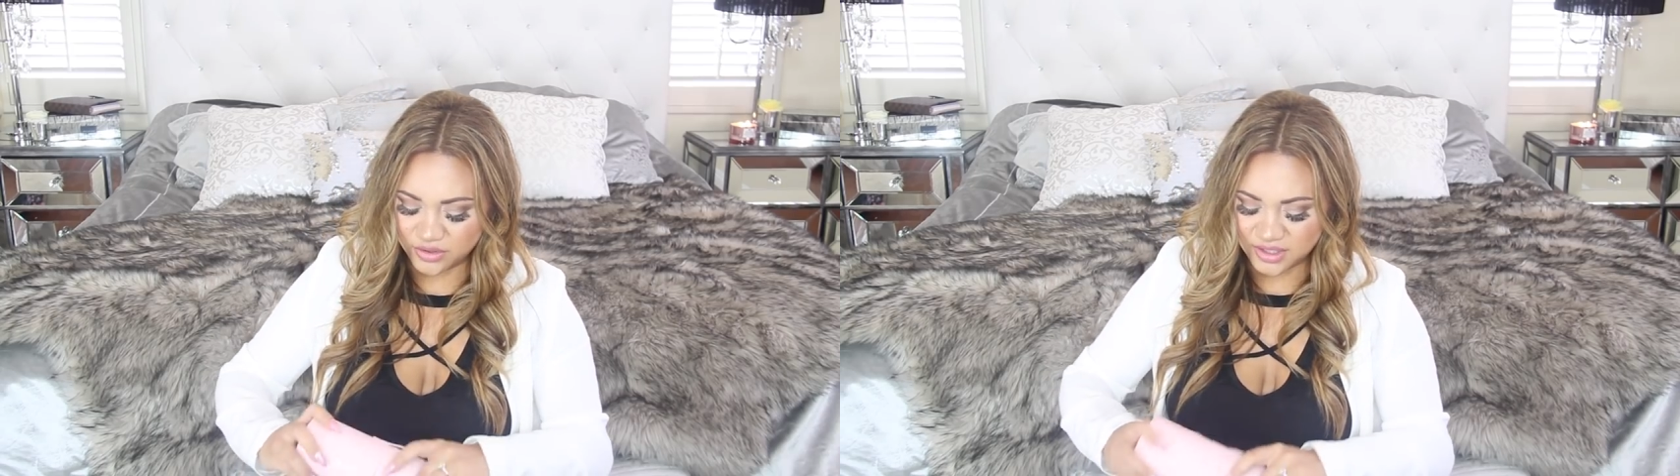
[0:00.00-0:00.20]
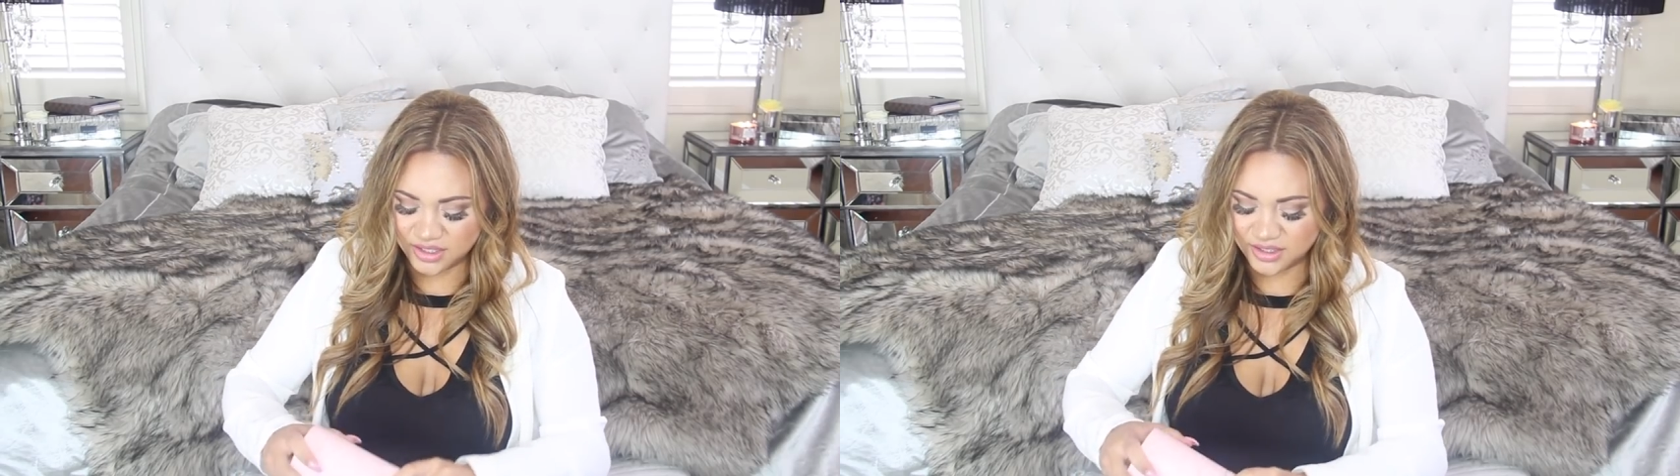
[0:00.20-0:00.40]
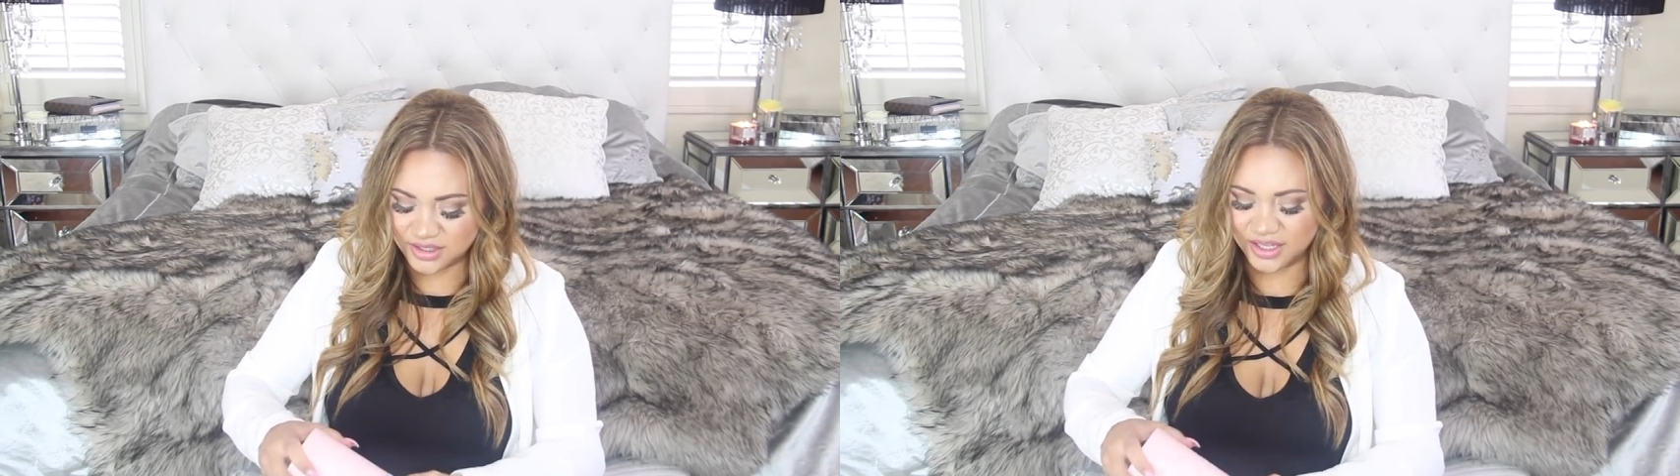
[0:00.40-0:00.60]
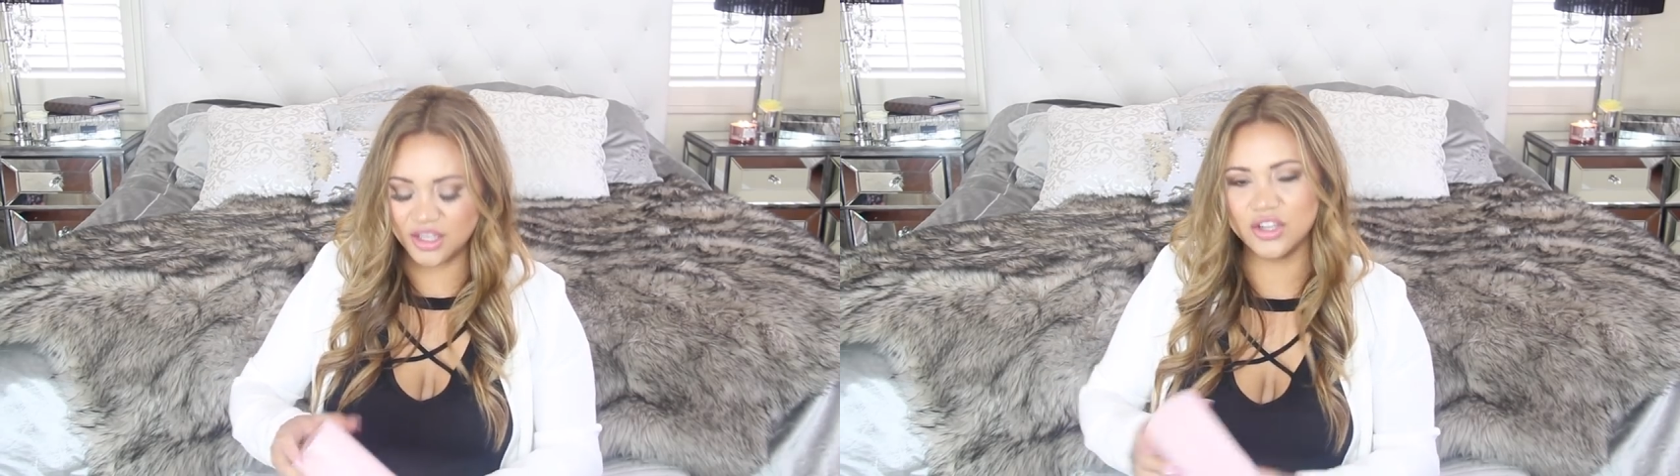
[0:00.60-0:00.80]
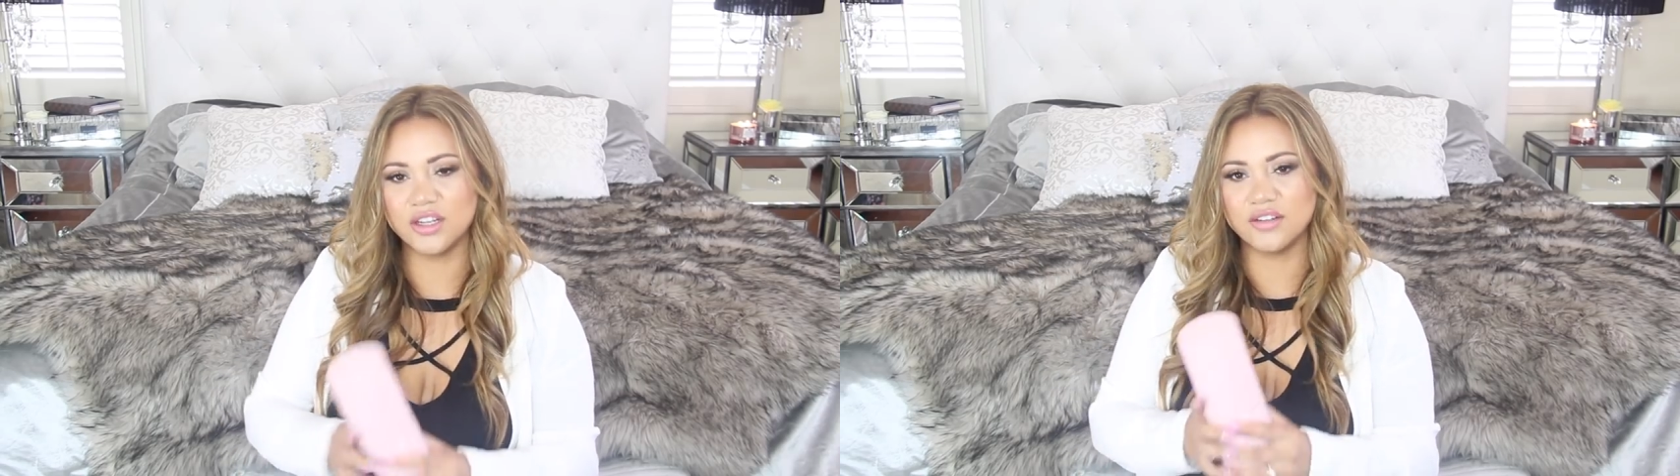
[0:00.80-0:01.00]
those things that's like
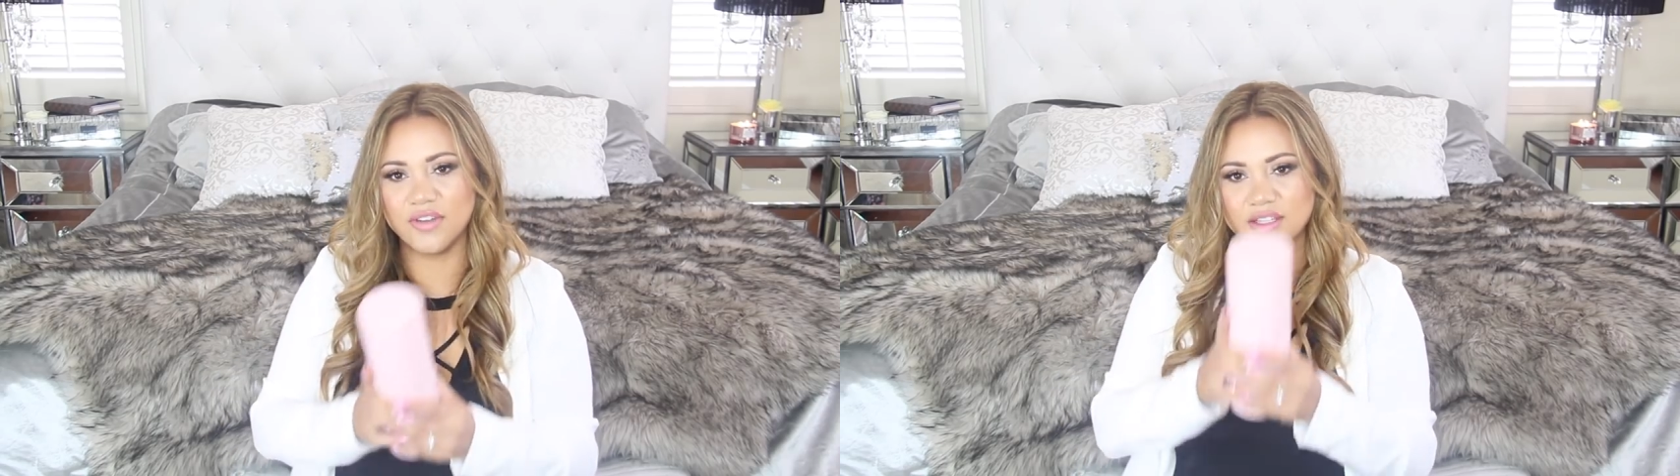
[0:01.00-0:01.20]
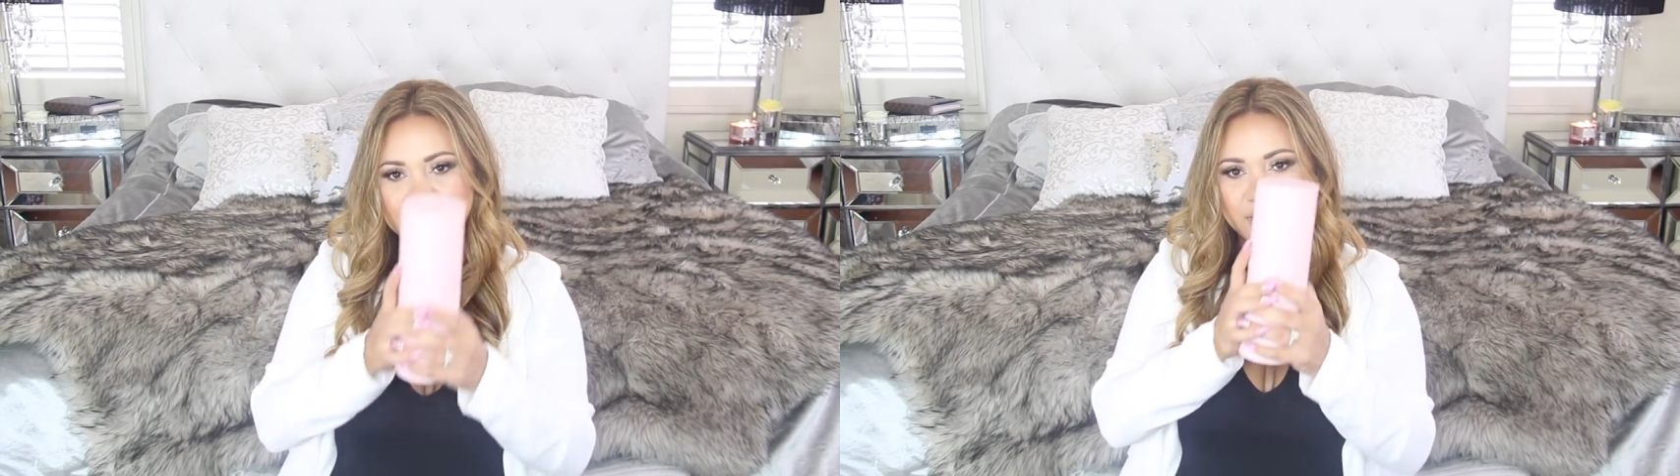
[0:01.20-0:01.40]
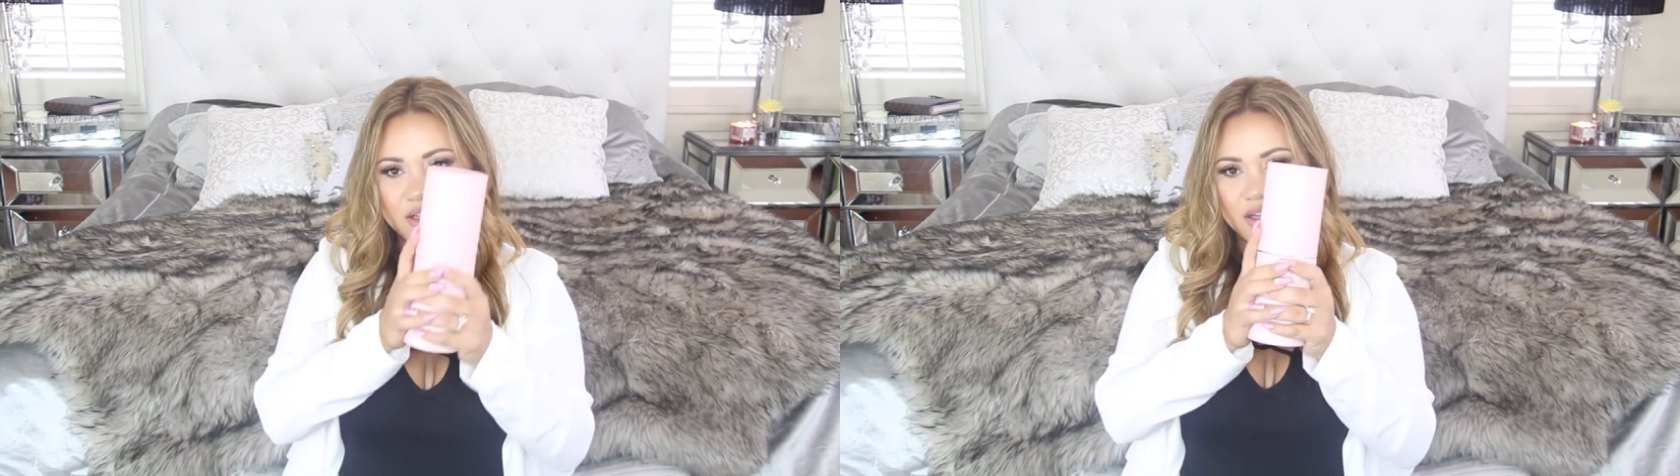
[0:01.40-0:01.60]
a good investment.